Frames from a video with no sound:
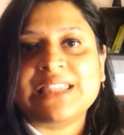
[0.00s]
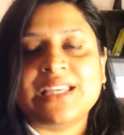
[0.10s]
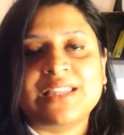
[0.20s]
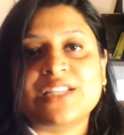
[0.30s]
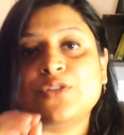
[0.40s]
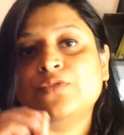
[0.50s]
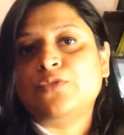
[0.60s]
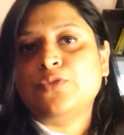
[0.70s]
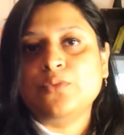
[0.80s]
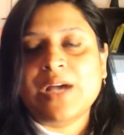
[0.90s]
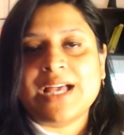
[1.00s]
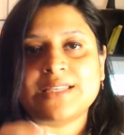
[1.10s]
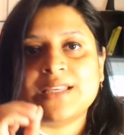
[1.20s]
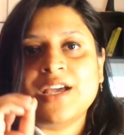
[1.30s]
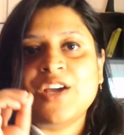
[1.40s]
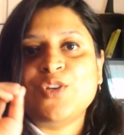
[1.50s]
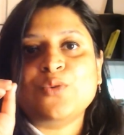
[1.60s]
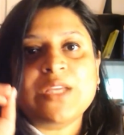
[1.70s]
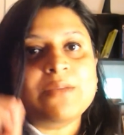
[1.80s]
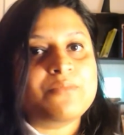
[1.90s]
thing that you have to do as
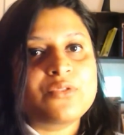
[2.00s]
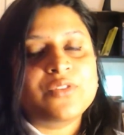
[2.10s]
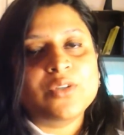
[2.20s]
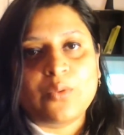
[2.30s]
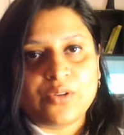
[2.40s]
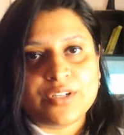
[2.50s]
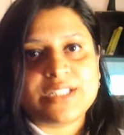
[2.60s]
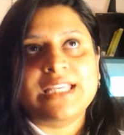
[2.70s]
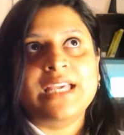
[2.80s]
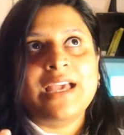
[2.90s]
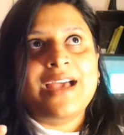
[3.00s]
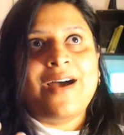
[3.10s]
to improve the quality